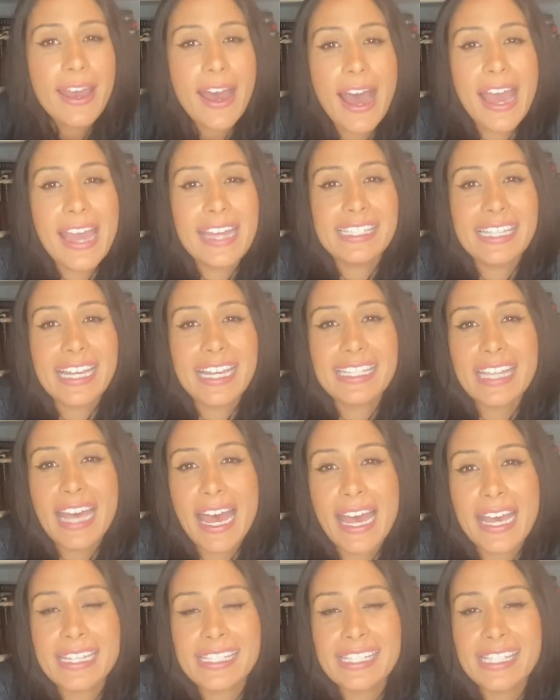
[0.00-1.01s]
It's at
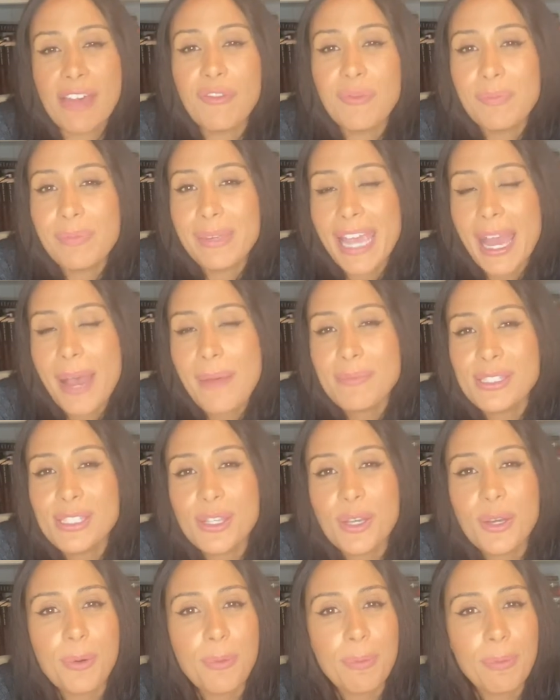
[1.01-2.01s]
7 p.m.,
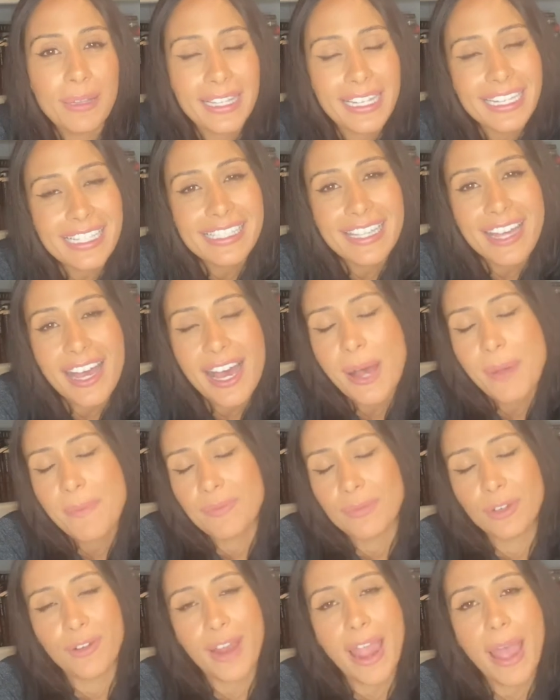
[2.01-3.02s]
so please
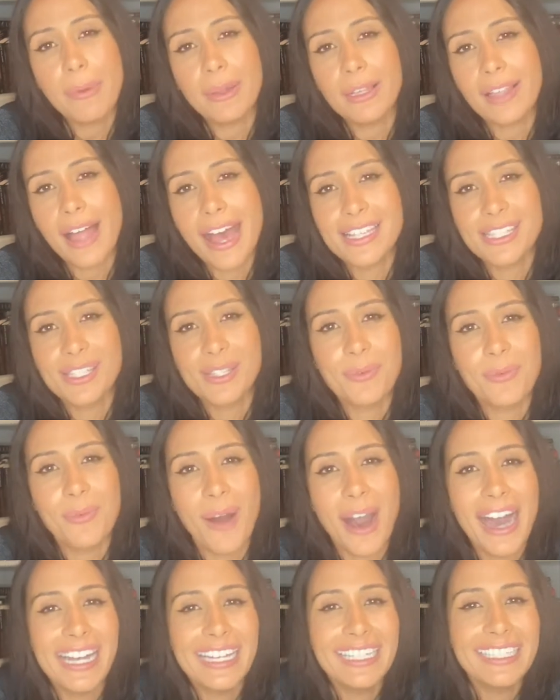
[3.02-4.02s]
come grab a glass of
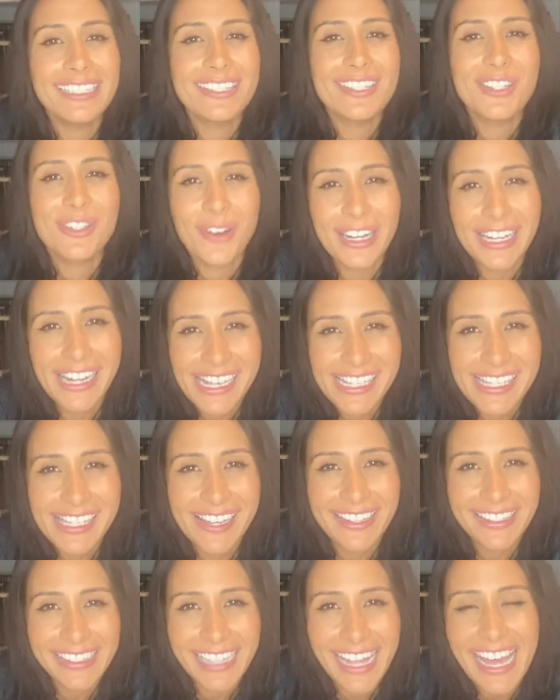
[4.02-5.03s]
wine and join us
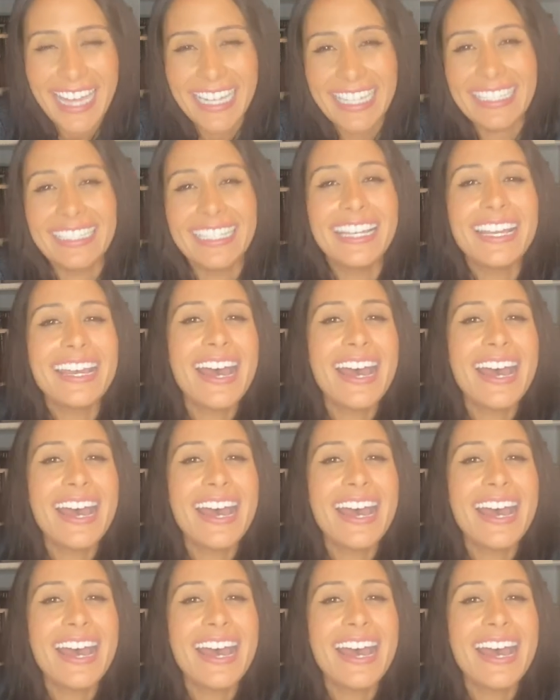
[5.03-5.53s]
online.